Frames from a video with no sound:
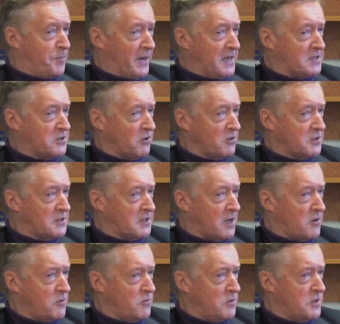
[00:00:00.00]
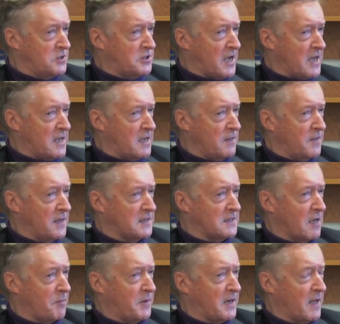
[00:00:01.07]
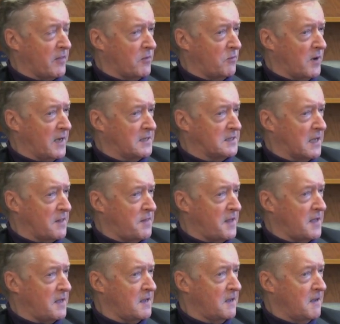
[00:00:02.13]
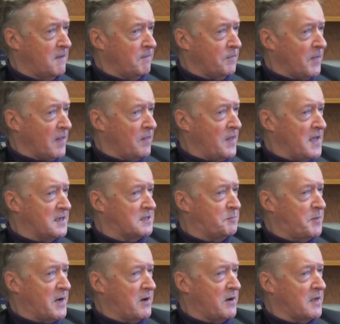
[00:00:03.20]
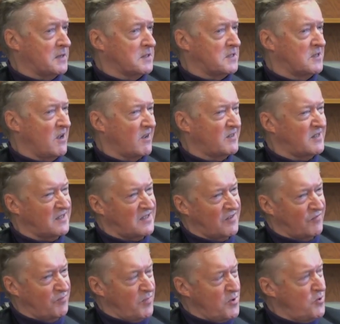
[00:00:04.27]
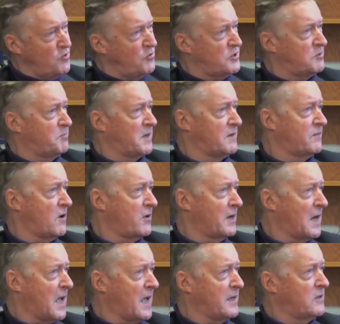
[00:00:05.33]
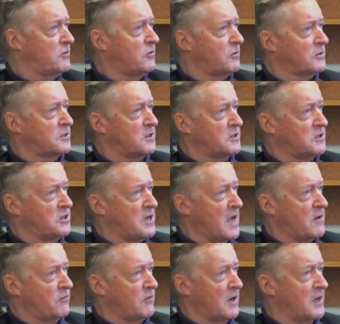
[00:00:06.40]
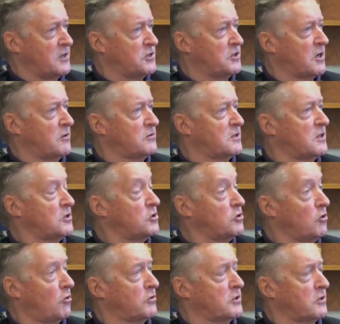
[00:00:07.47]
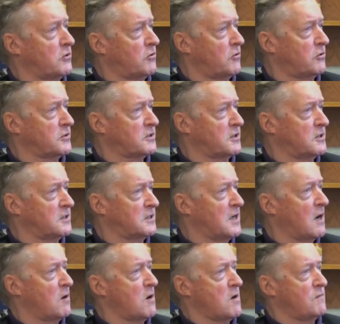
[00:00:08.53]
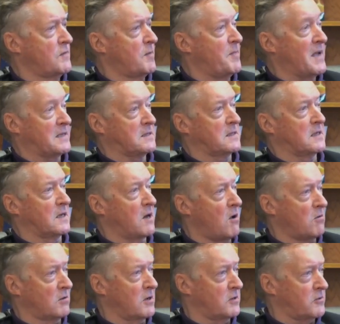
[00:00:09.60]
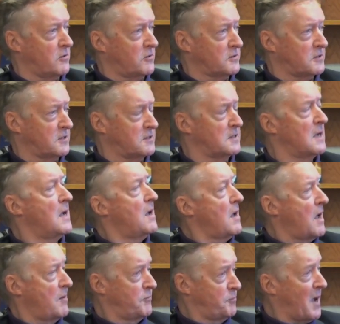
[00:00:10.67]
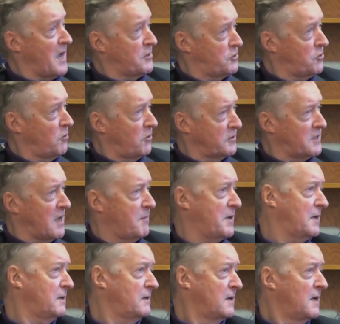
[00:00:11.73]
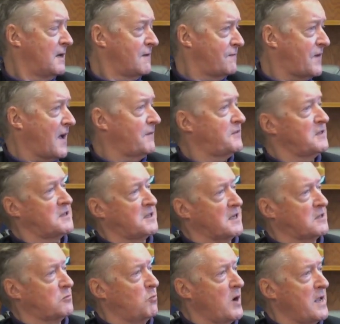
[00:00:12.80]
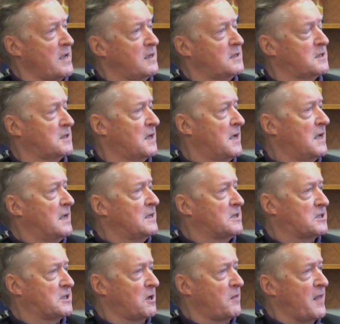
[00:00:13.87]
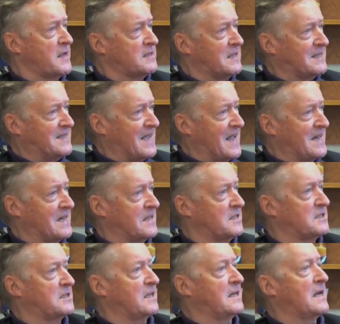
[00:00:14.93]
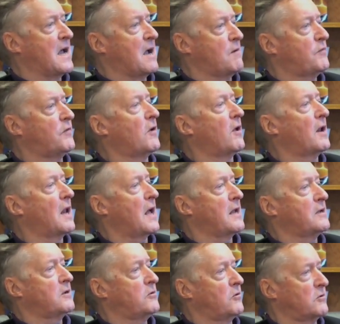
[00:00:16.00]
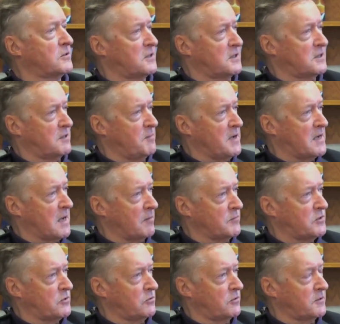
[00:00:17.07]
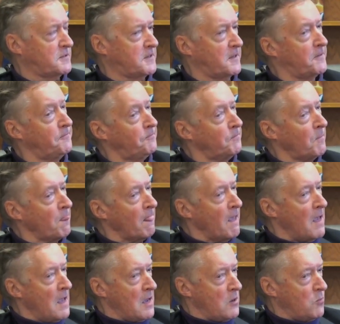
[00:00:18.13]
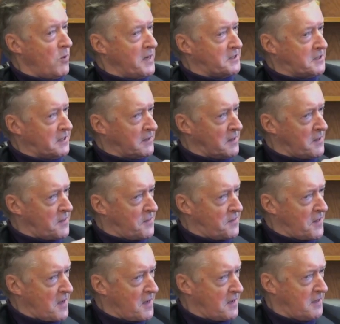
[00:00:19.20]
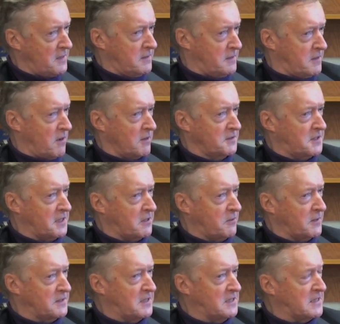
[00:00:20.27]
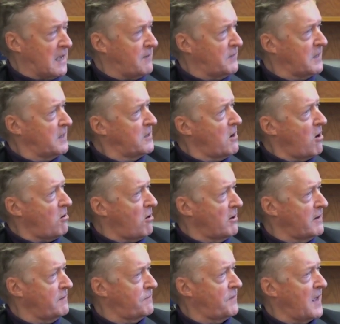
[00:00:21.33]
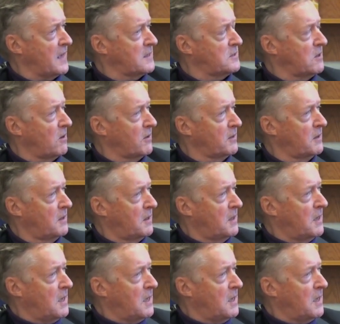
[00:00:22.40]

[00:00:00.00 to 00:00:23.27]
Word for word: but it's also shaking things up in other ways. I think the experience not just of MOOCs but of online courses generally shows that shorter courses go over better than longer courses. And by short, I mean 5 to 6 weeks. So there's a tendency now for online courses to become shorter, which in the third consequence is having a knock-on effect on